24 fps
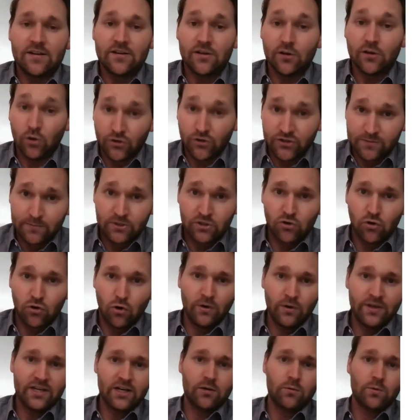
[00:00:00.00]
The ultimate goal
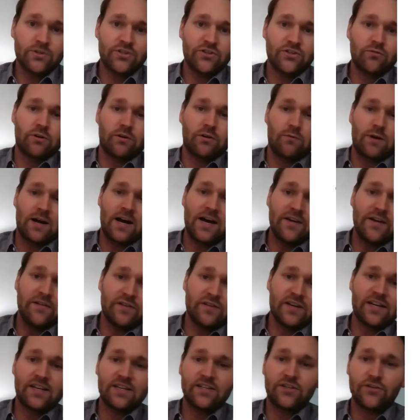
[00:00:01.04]
here was to arrive
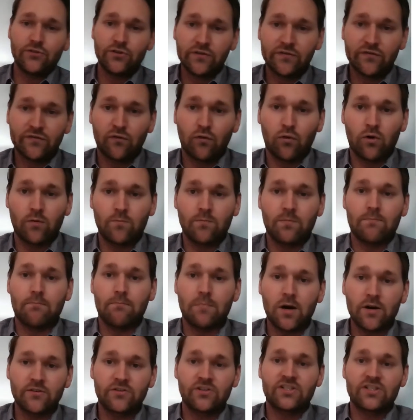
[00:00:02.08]
at a uniform
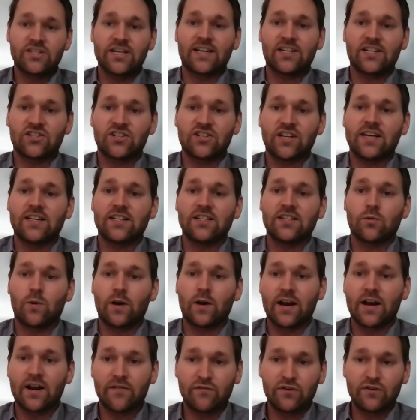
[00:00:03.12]
modern tax state
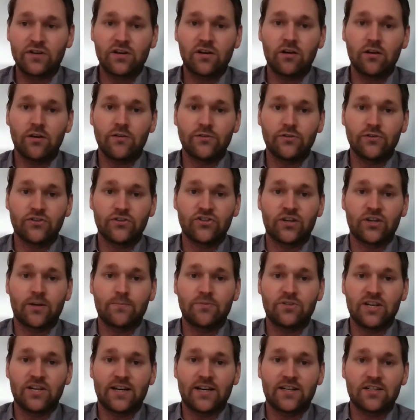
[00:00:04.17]
where every colonial
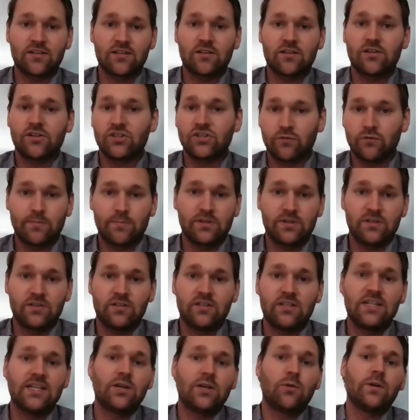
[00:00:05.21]
subject contributed
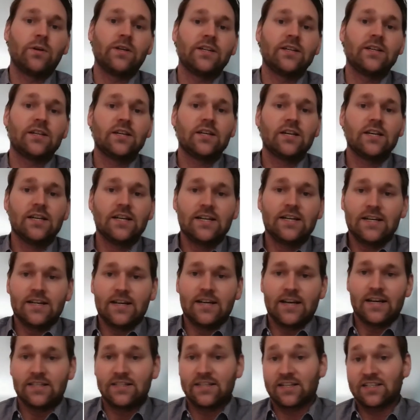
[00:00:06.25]
equally.
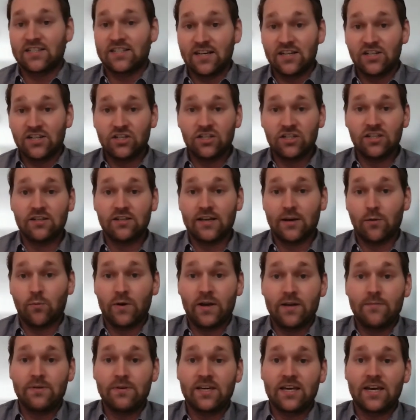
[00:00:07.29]
And taxation that
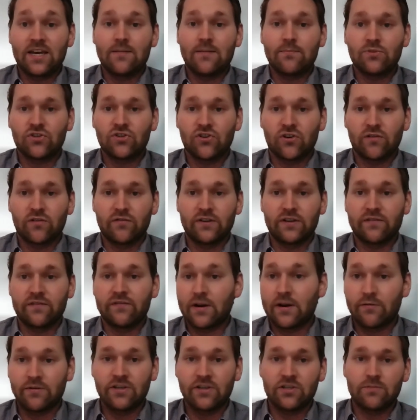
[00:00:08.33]
way became serving
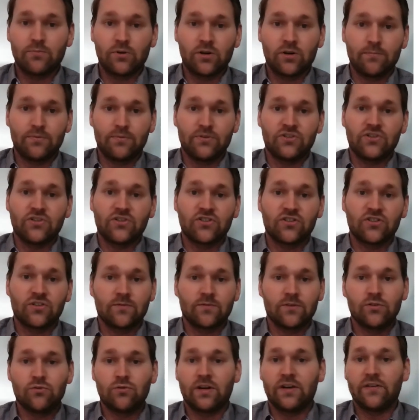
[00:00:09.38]
various purposes:
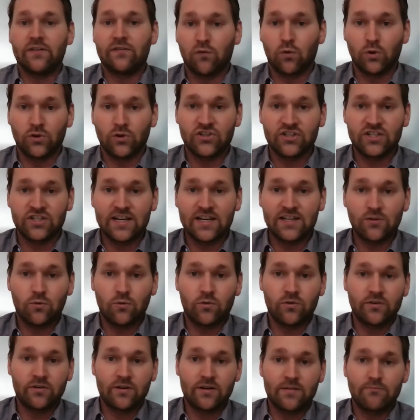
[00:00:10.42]
to enforce state
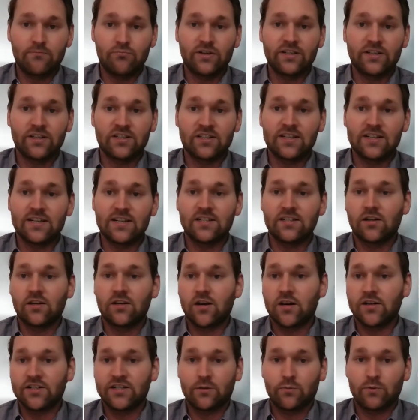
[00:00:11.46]
order and bring the state in
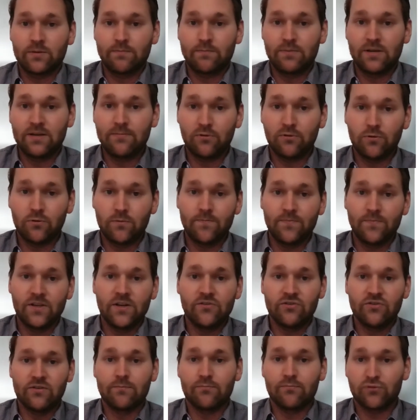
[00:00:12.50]
contact with people,
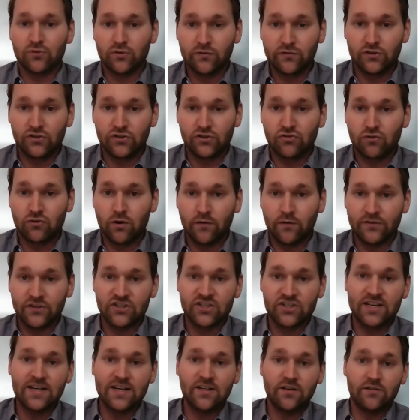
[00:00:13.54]
to improve control of the
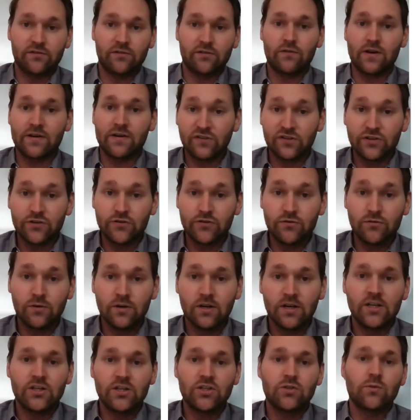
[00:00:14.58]
state over revenue,
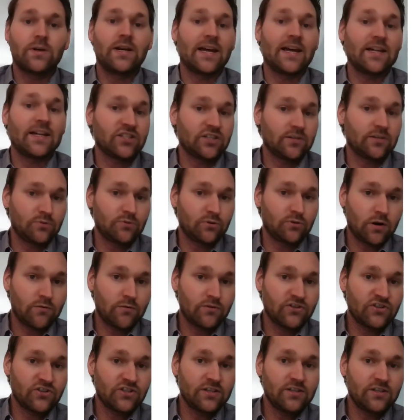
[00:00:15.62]
to enhance the
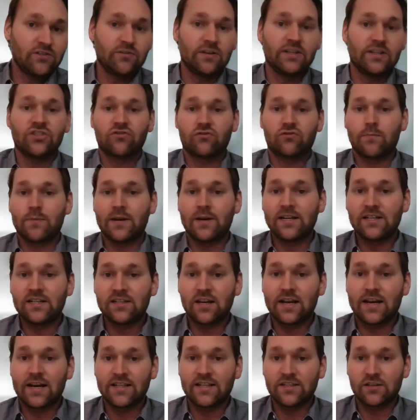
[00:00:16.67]
bureaucracy, to
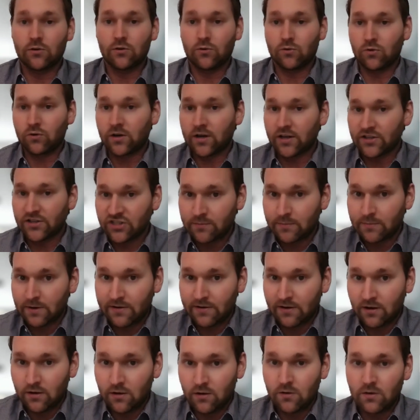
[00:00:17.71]
instrumentalize local
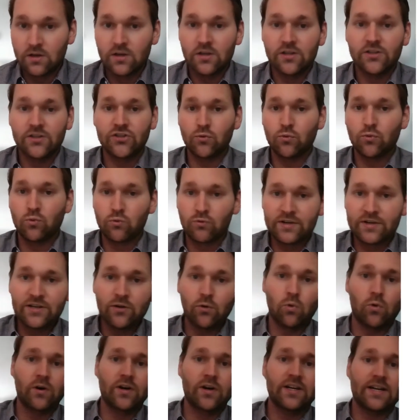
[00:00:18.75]
customary law, to
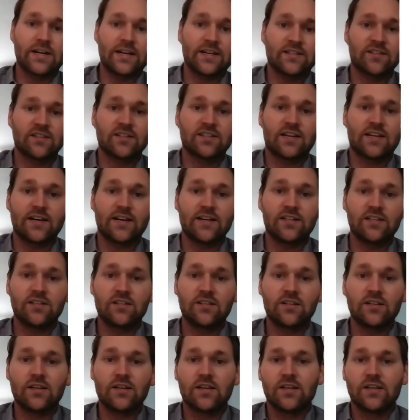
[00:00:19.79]
reorganize
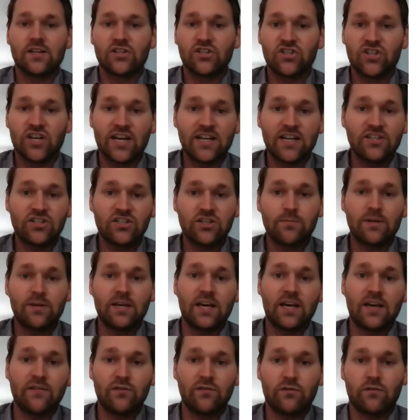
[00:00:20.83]
society, change the
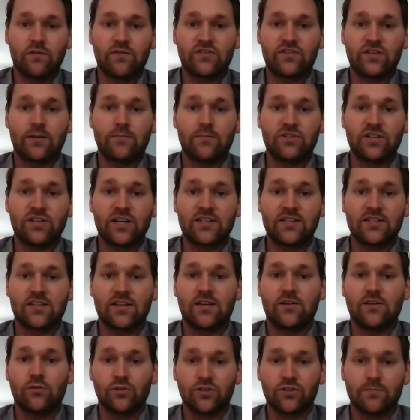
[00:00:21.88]
behavior of subjects,
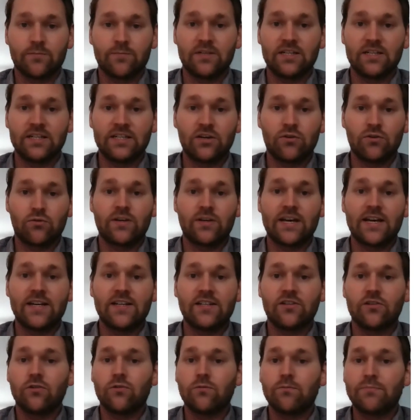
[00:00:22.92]
and ultimately
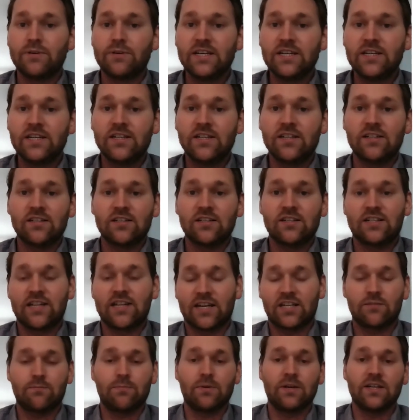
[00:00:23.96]
create obedient
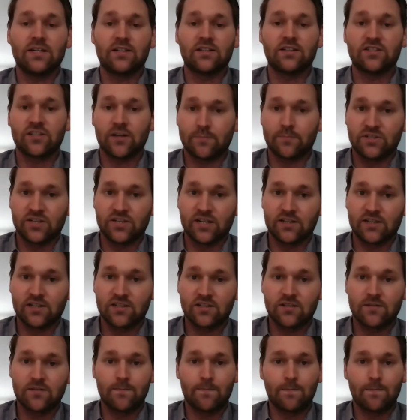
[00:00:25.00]
tax-paying
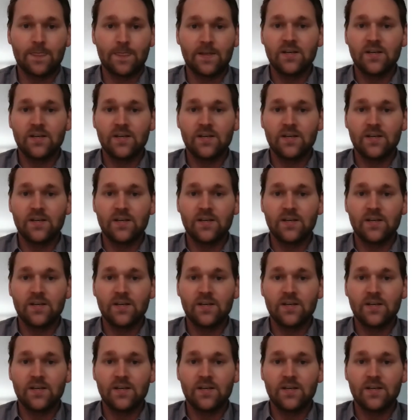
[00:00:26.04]
subjects.